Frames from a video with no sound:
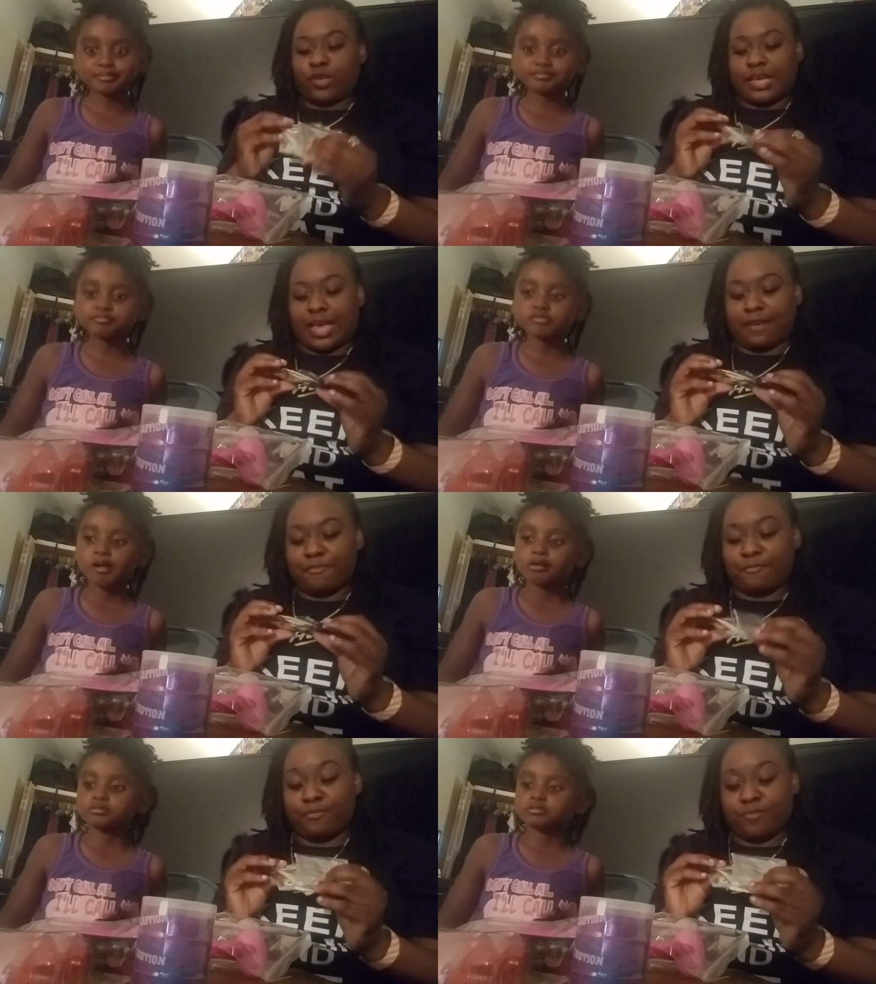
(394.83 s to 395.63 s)
Speaker 1: you can
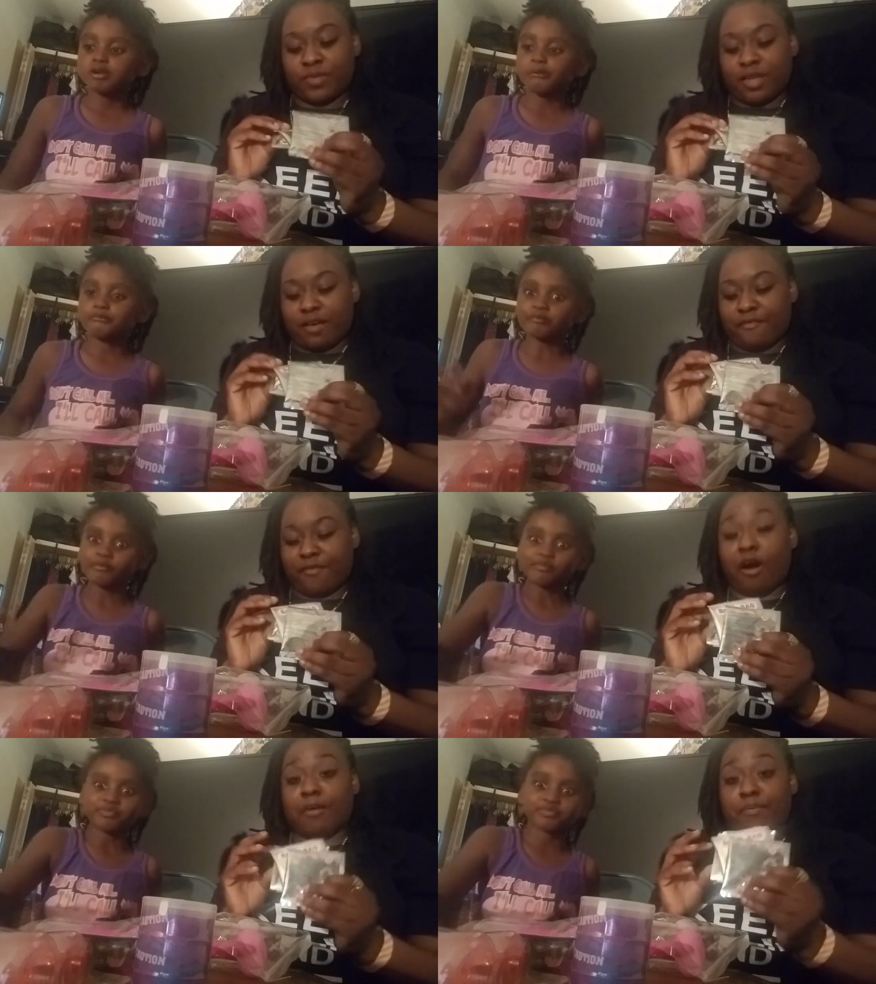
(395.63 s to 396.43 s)
get
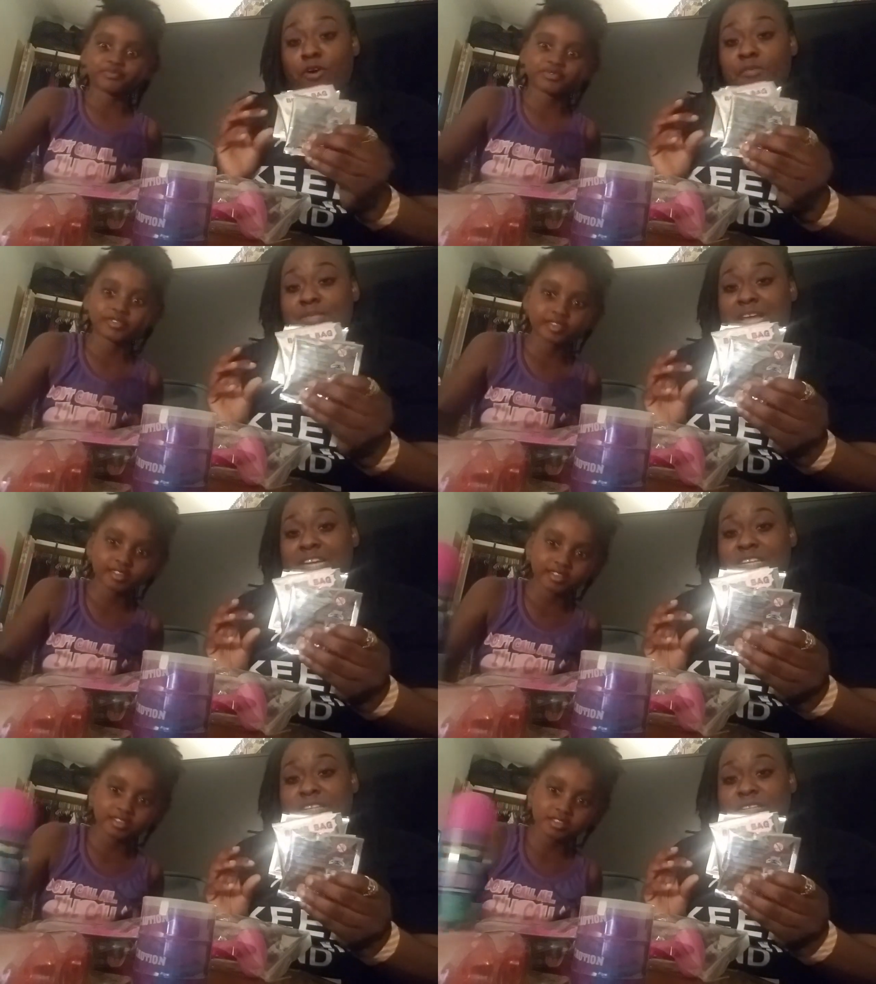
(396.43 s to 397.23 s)
fart bombs
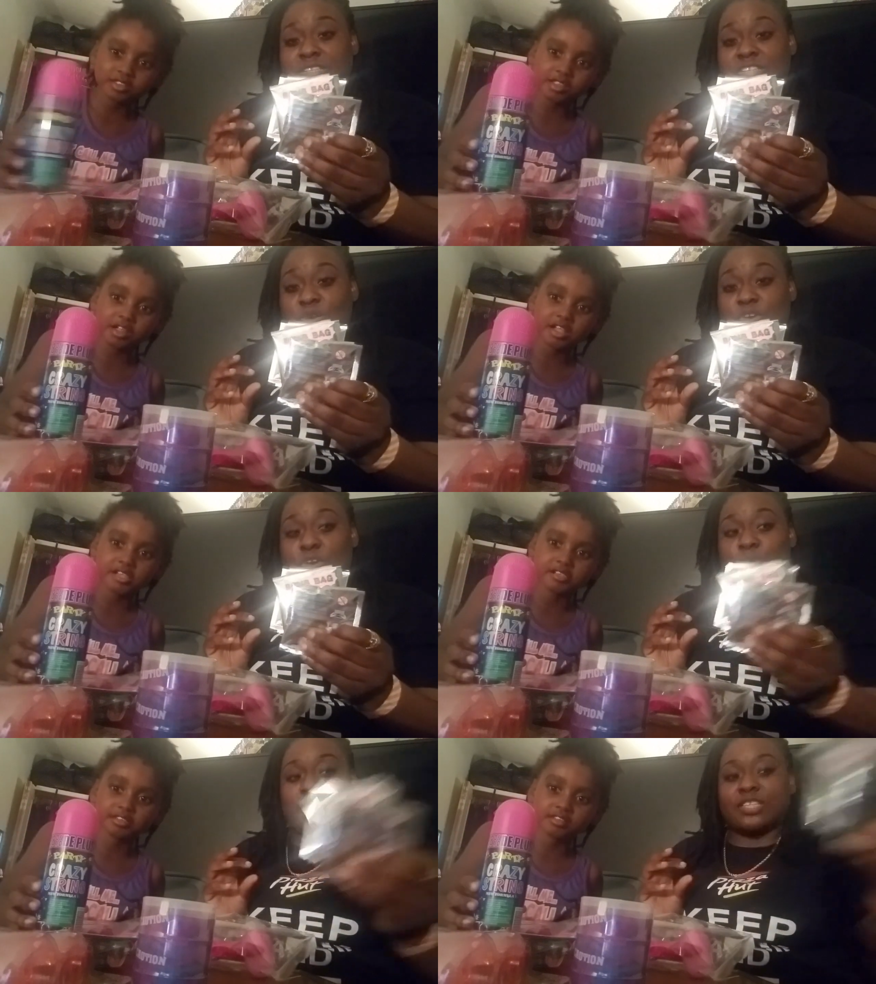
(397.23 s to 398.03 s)
at
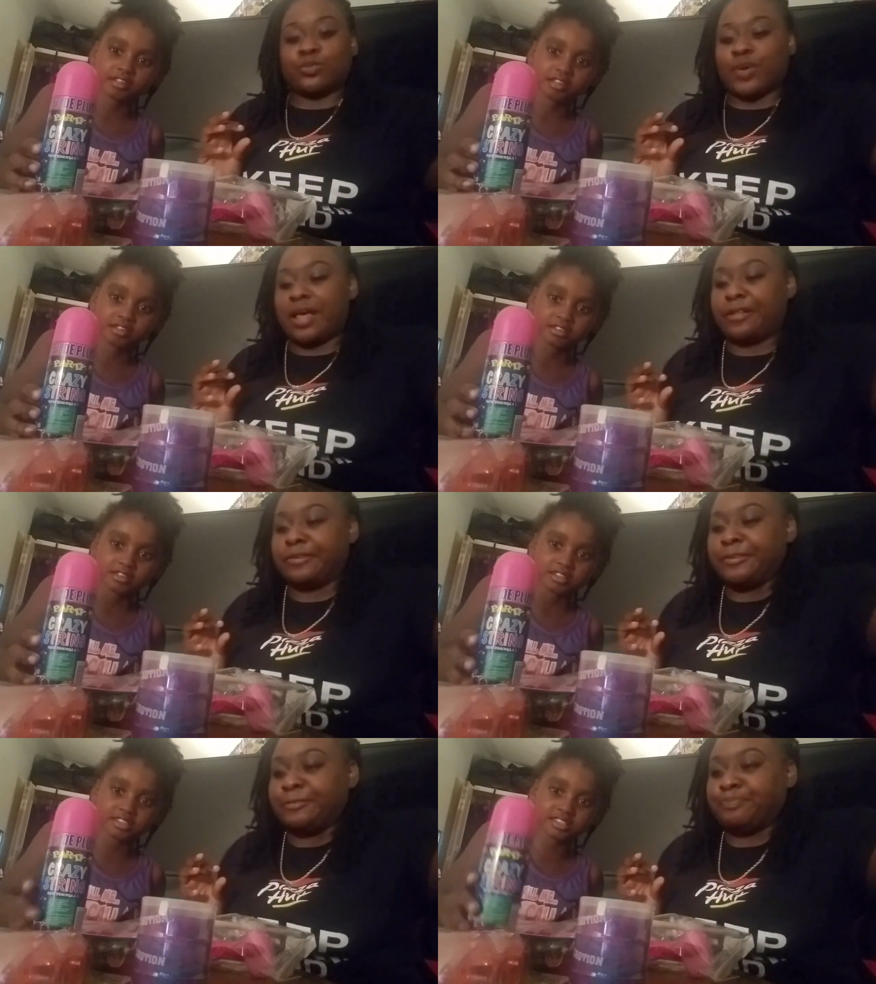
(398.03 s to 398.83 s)
Junkanoo as
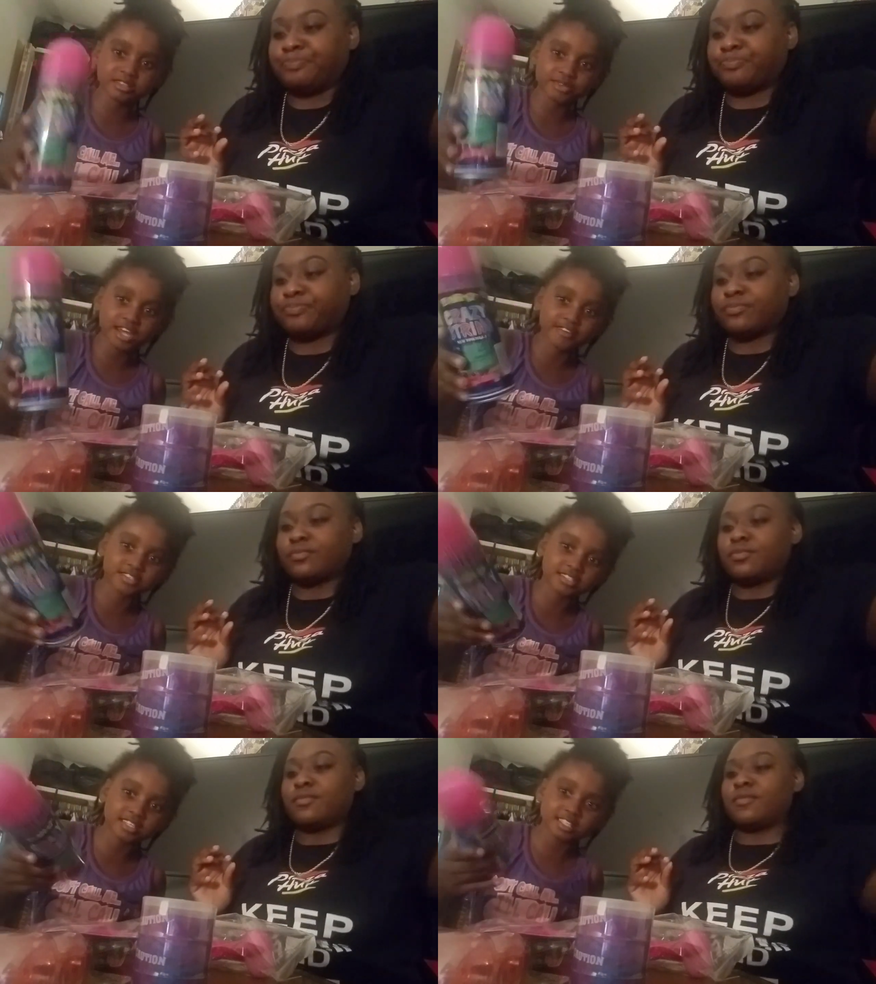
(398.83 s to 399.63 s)
well.
Speaker 2: Yes, we have
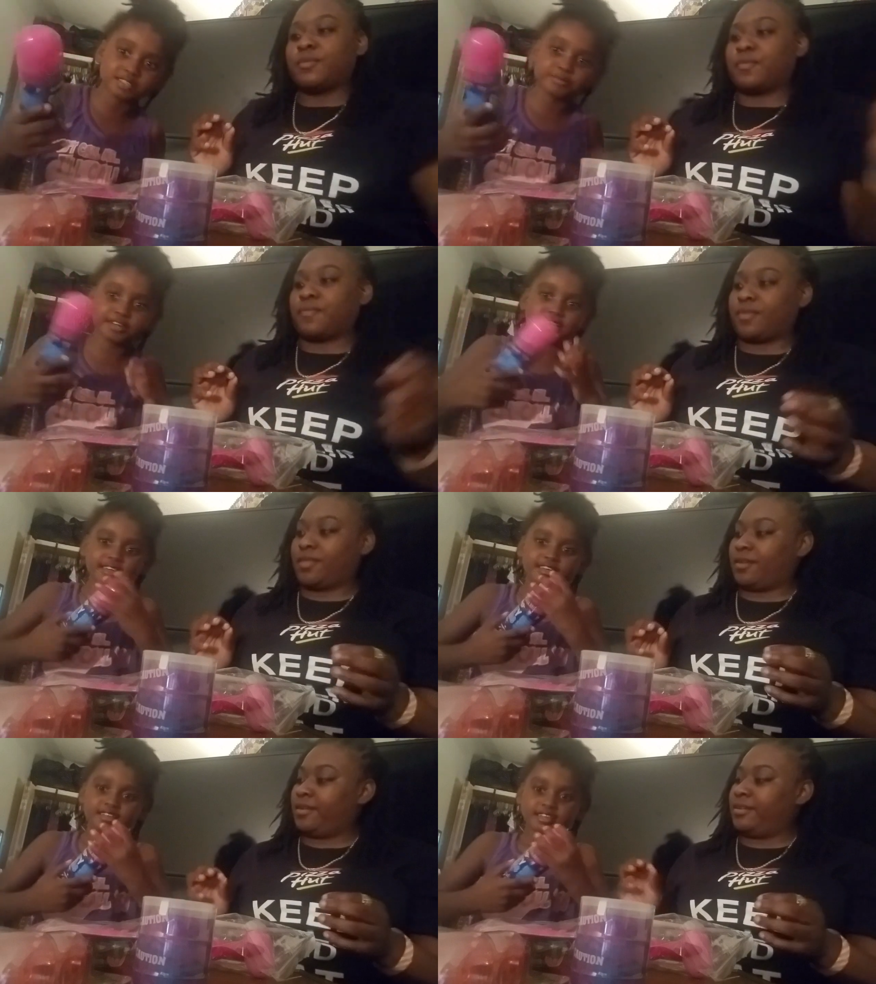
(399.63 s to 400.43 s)
silly spray.
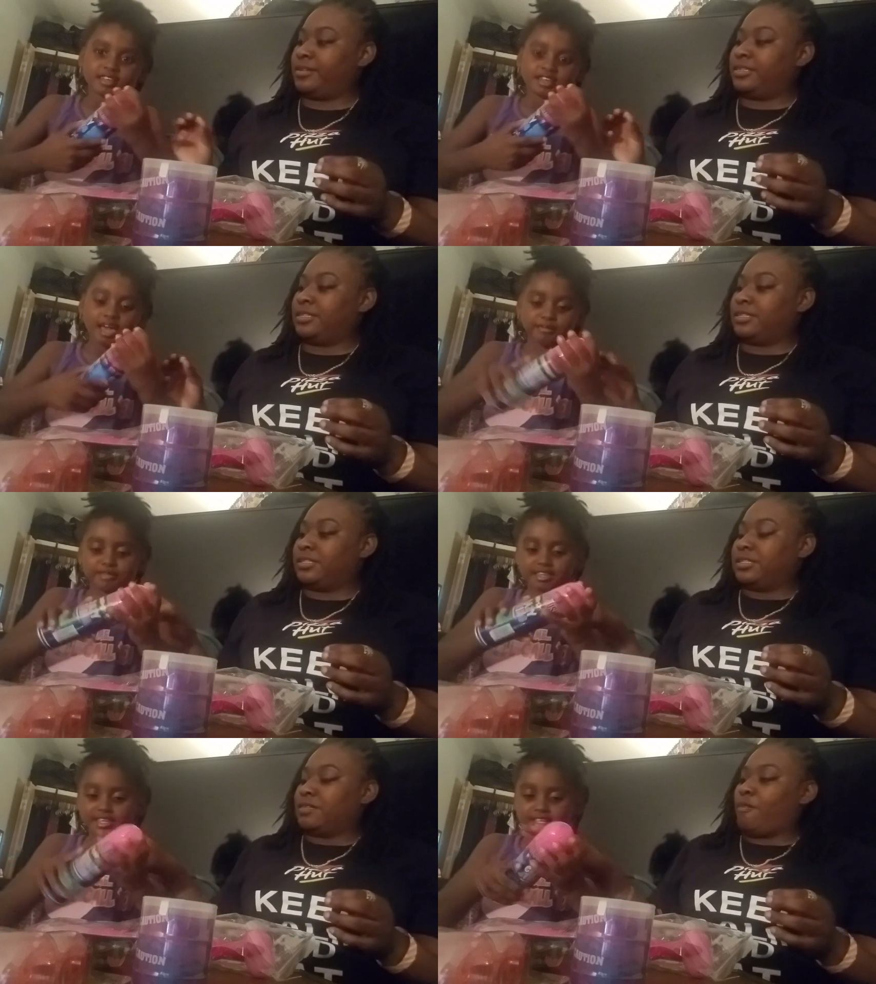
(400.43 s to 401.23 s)
I
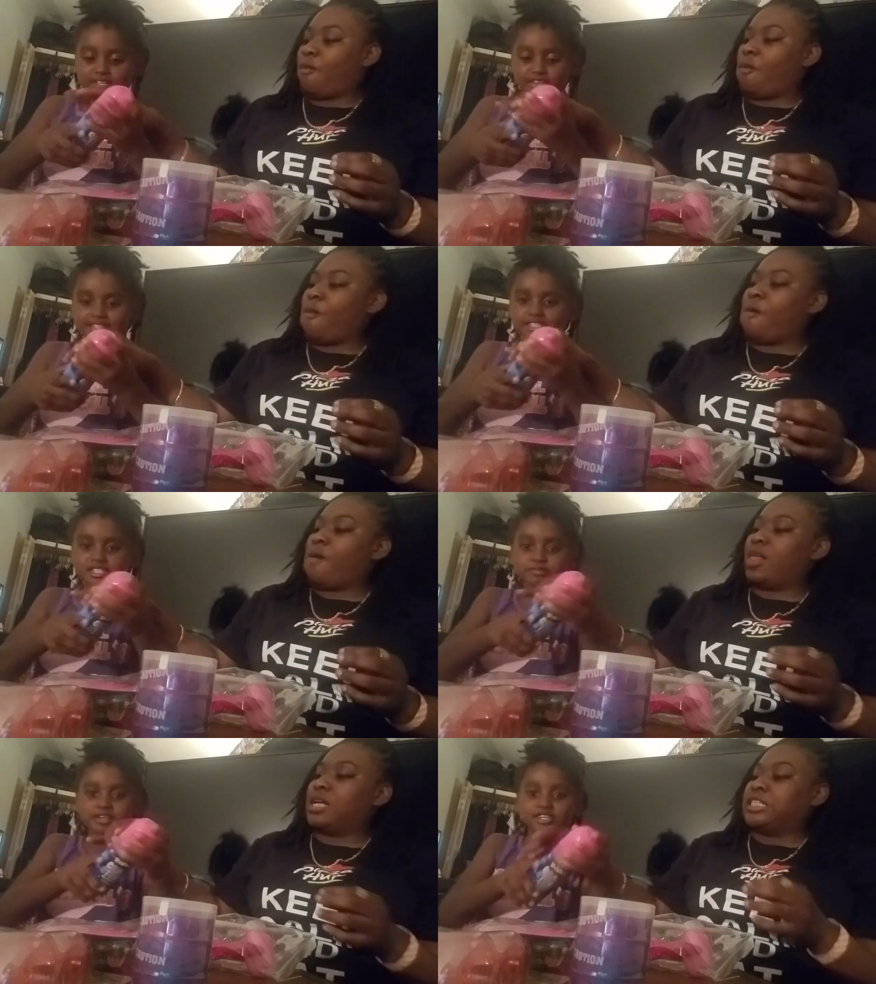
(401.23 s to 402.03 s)
mean
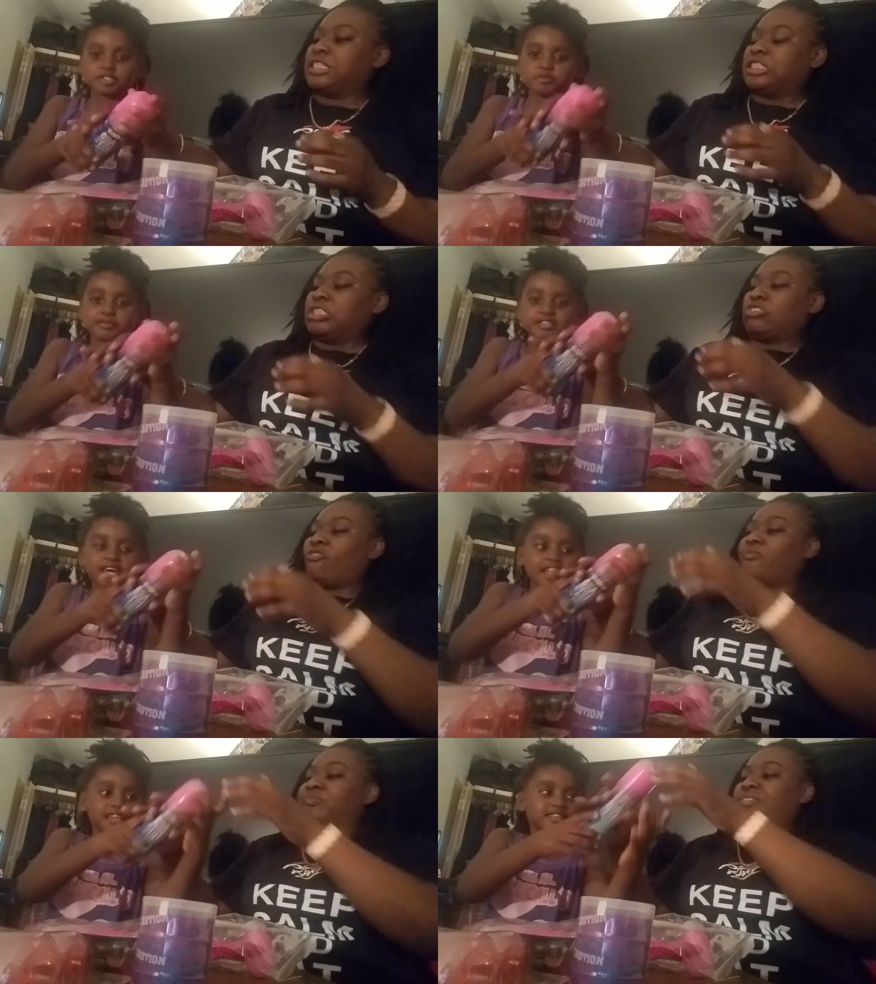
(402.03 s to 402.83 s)
crazy spray. Let's open
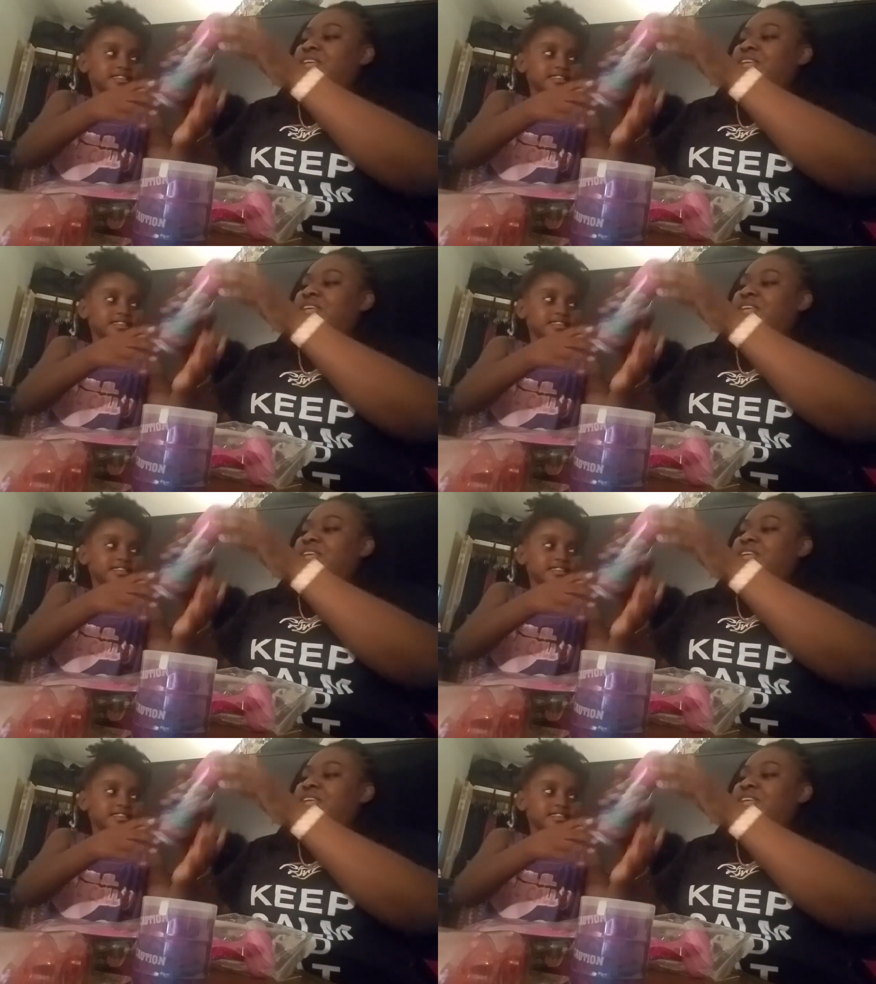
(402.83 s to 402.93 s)
that.